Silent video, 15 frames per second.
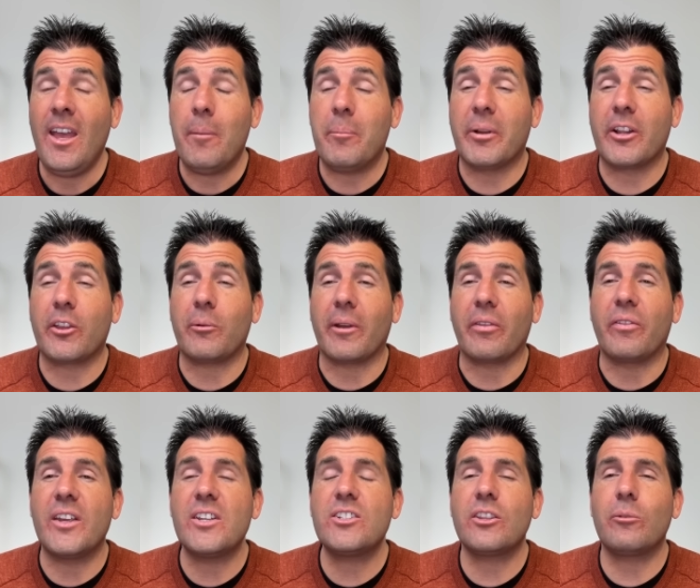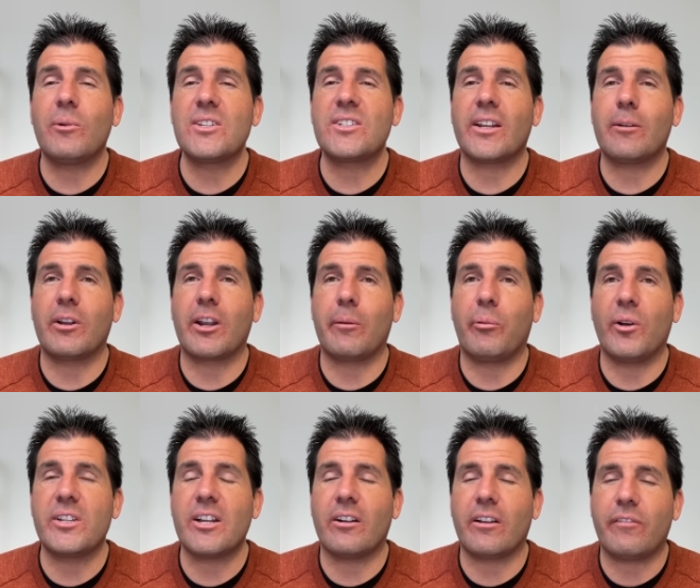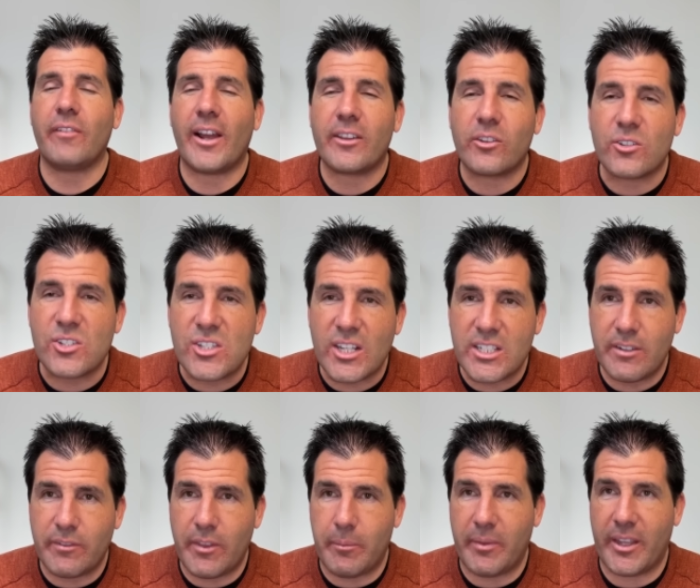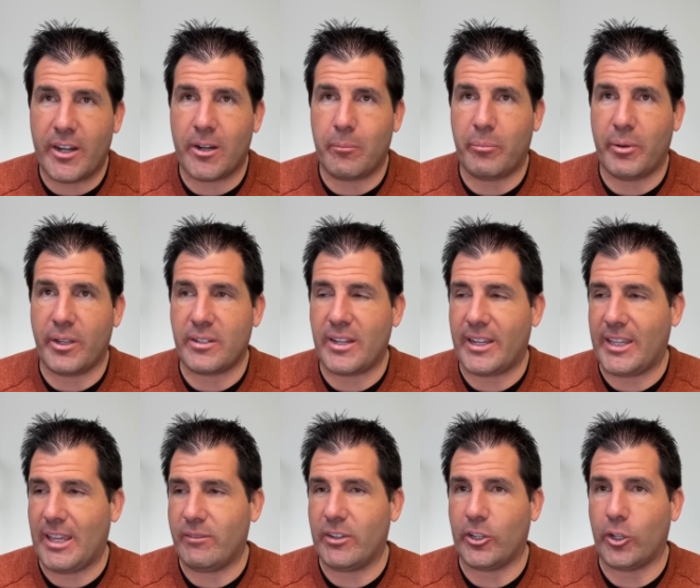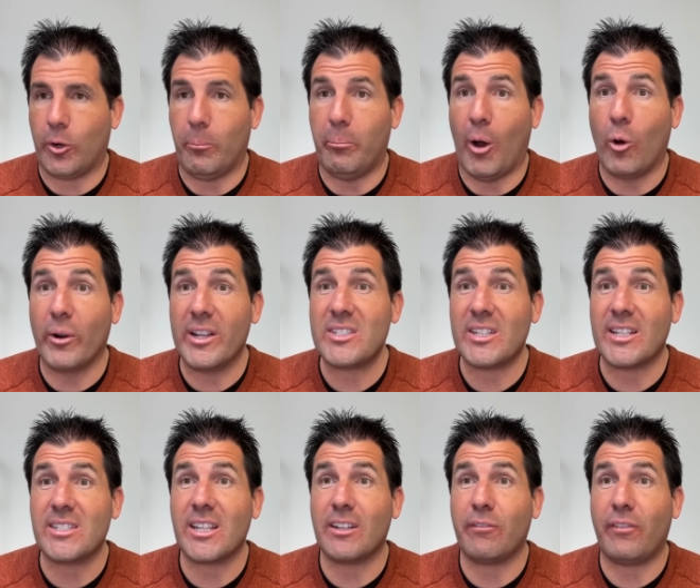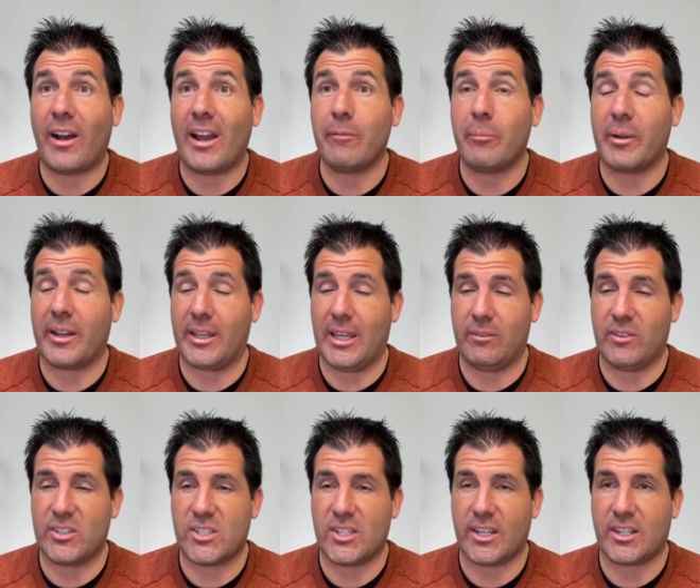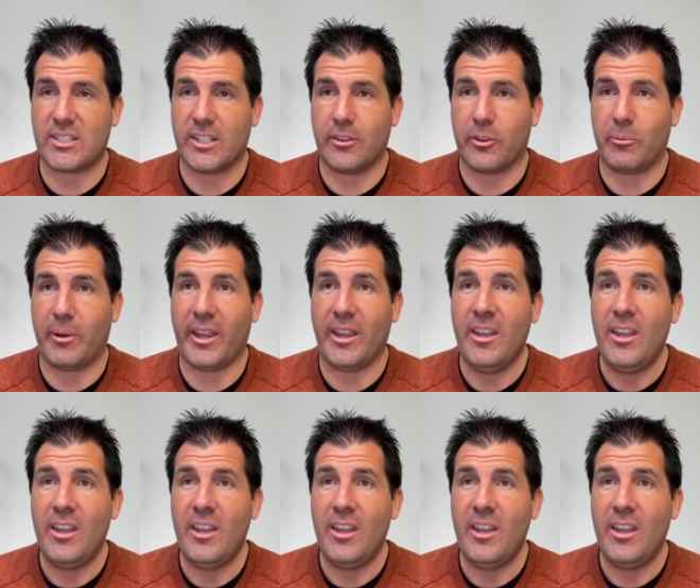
But either way, these are the ones that I wanted to point out. In fact, there's six of them there, but I gave you a little bonus. I said five, but I gave you six. Either way,